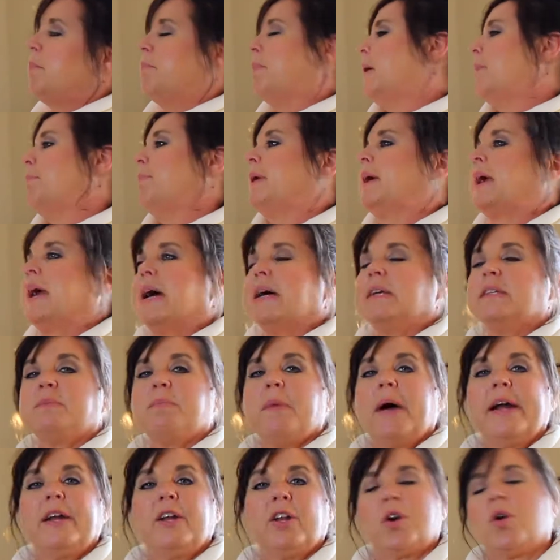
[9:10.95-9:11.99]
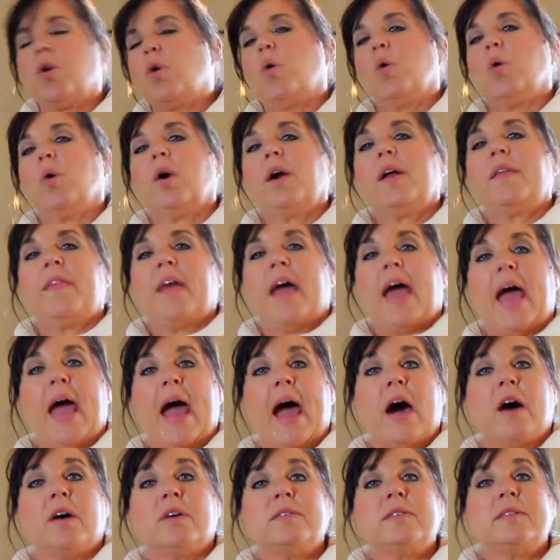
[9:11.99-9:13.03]
but because my decor in the
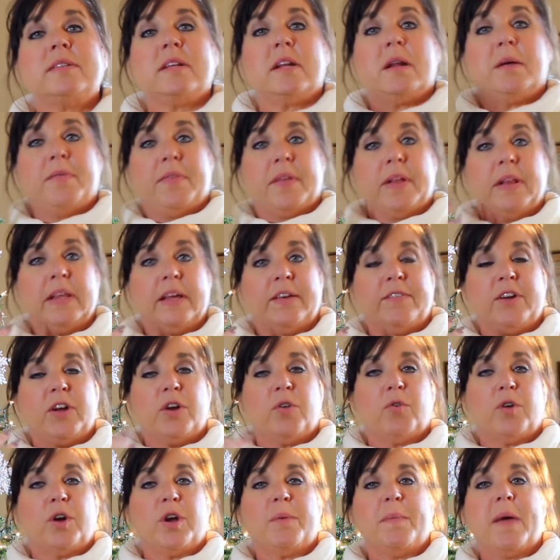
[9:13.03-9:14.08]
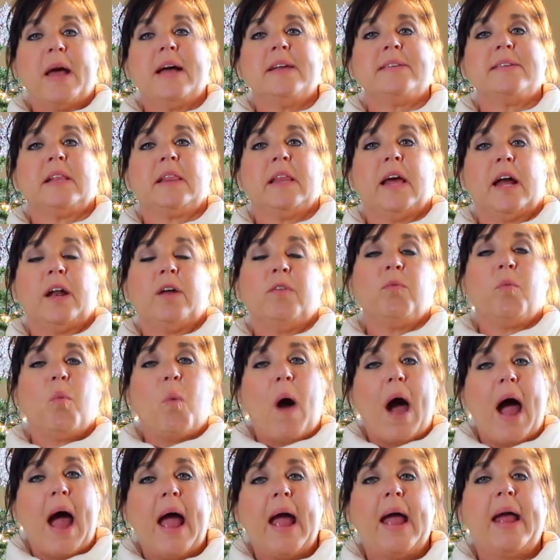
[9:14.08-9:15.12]
house and in the living room has a lot of
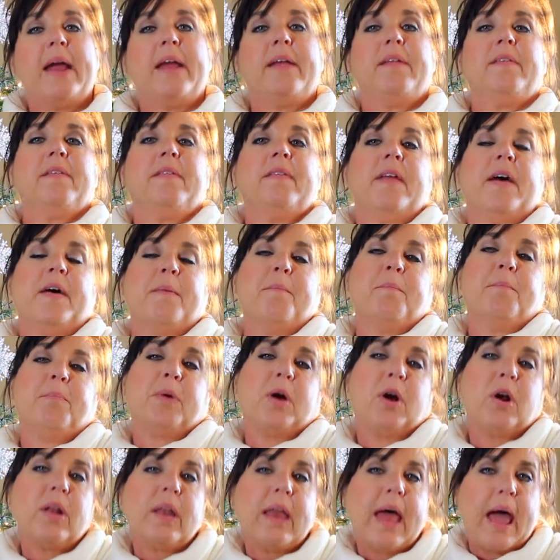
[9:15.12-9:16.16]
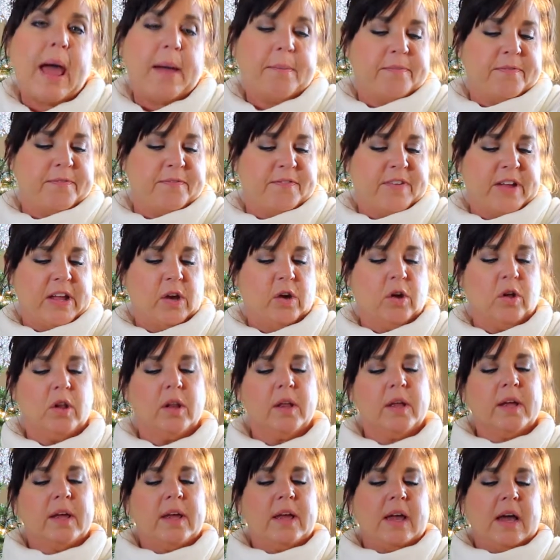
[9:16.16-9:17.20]
white and that burlap
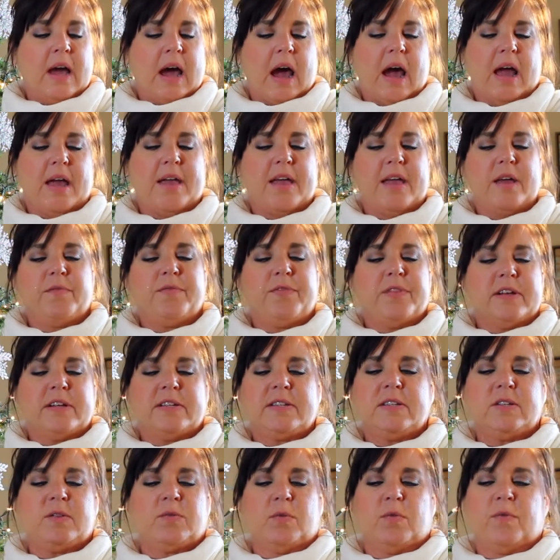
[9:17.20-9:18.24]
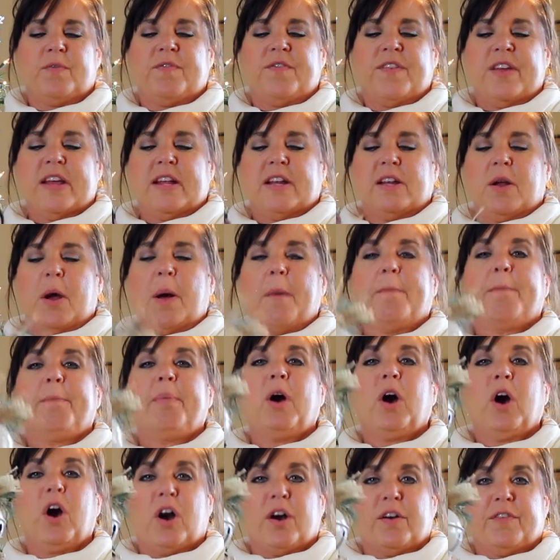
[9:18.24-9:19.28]
feel, this fit
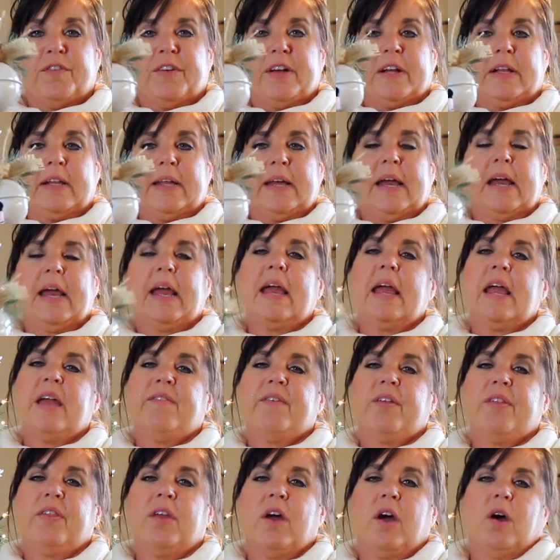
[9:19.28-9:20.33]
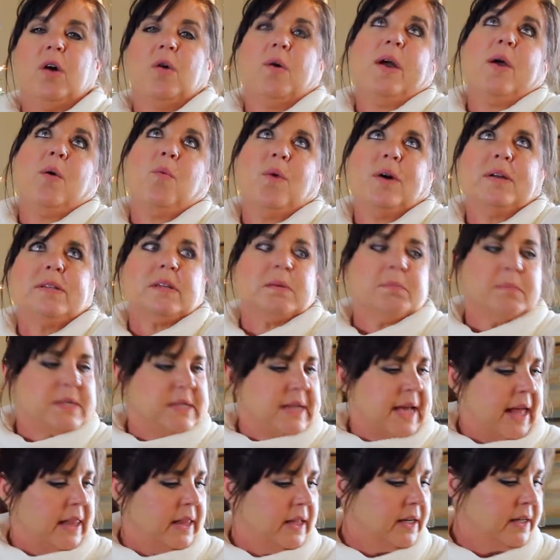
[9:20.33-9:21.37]
perfectly, even though it wasn't
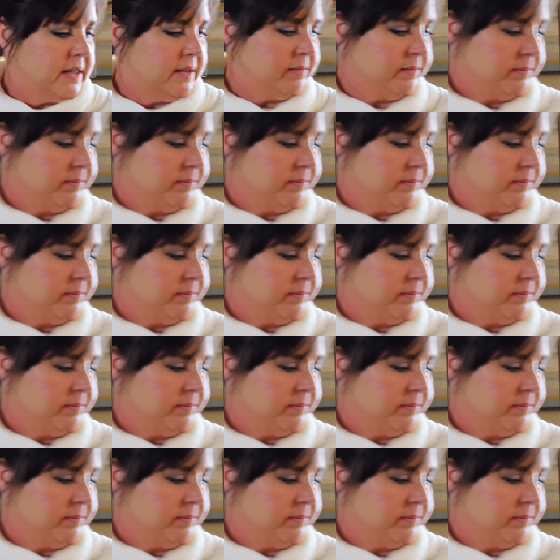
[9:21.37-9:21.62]
metallic.